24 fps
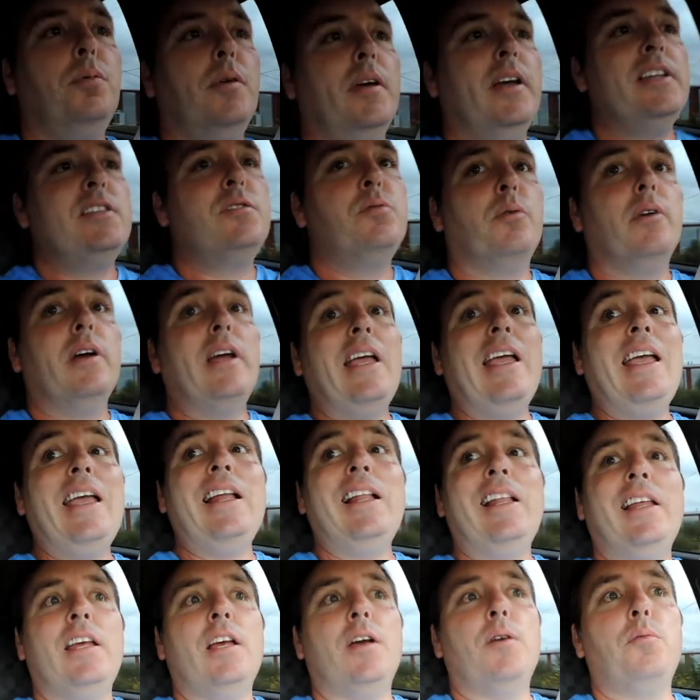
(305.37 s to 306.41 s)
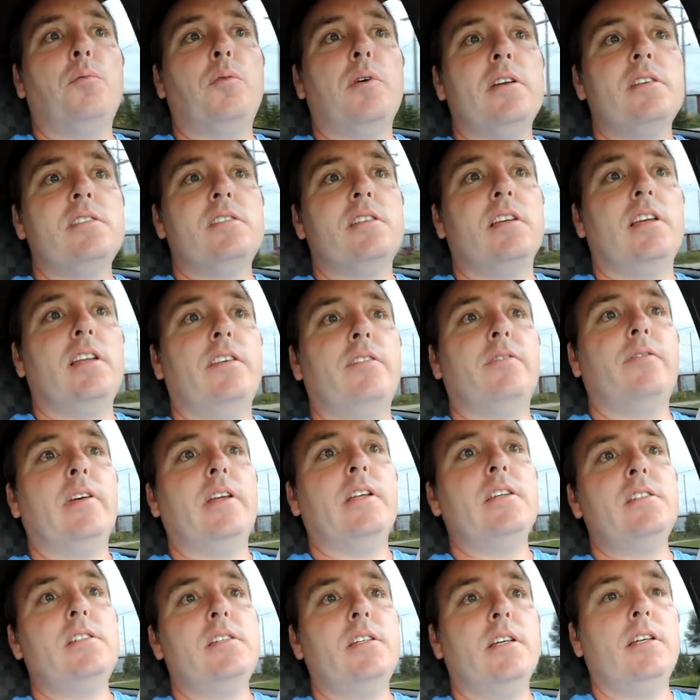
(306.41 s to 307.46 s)
place where helium was
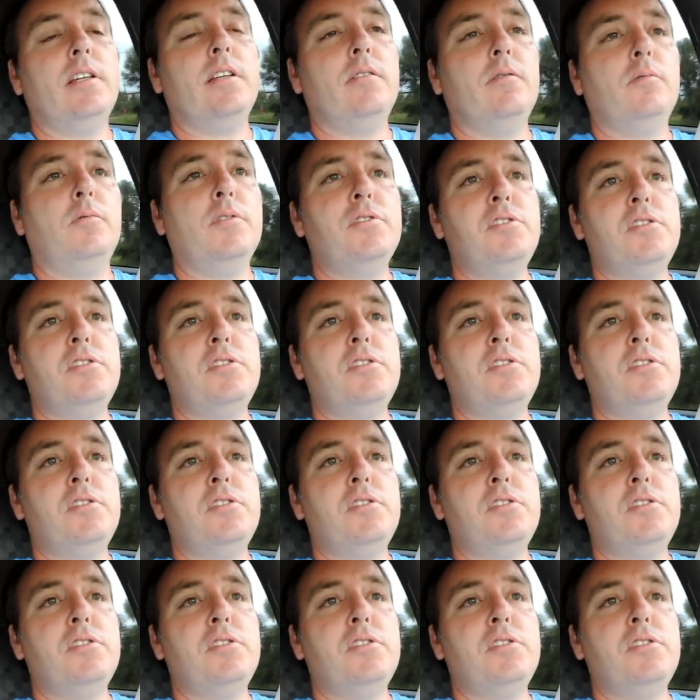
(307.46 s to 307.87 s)
invented,